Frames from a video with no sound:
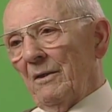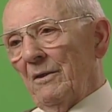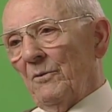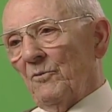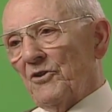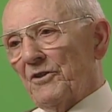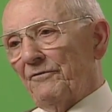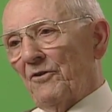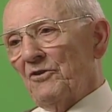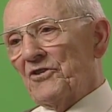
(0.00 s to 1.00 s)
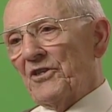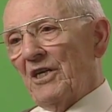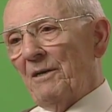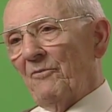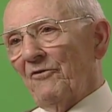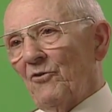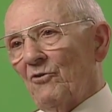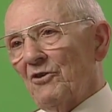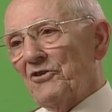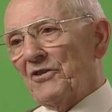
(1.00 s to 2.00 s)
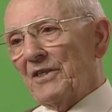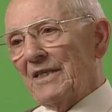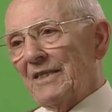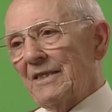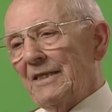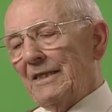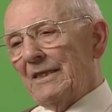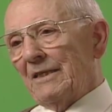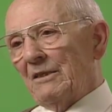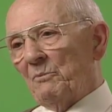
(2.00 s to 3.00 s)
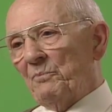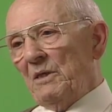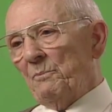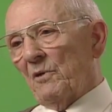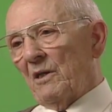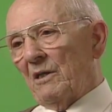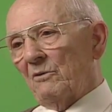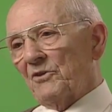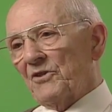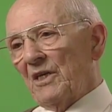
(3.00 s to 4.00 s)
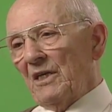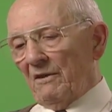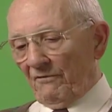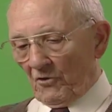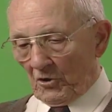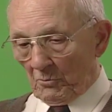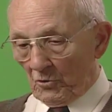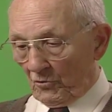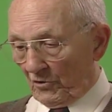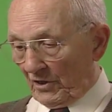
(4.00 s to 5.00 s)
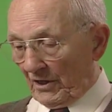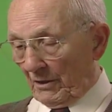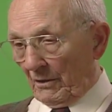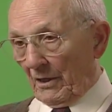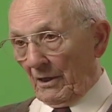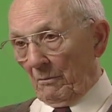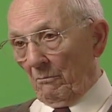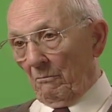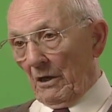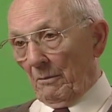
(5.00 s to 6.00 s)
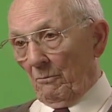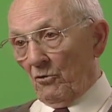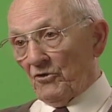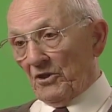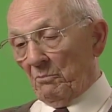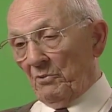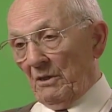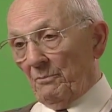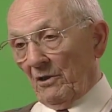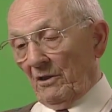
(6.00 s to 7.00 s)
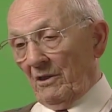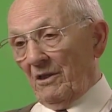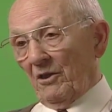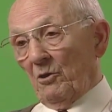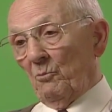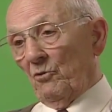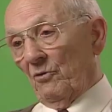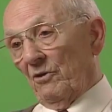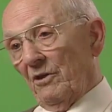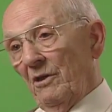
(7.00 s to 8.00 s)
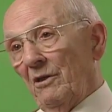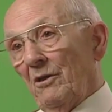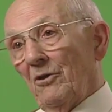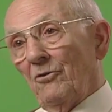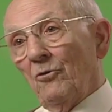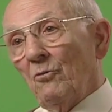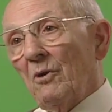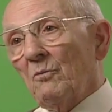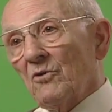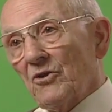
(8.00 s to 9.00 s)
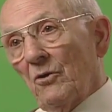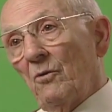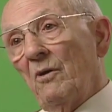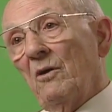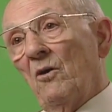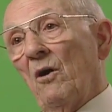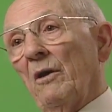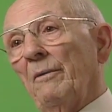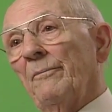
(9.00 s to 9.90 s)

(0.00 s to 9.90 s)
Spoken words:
it was the first time, of course, that the people outside of the community and most of the people in the community knew what was going on.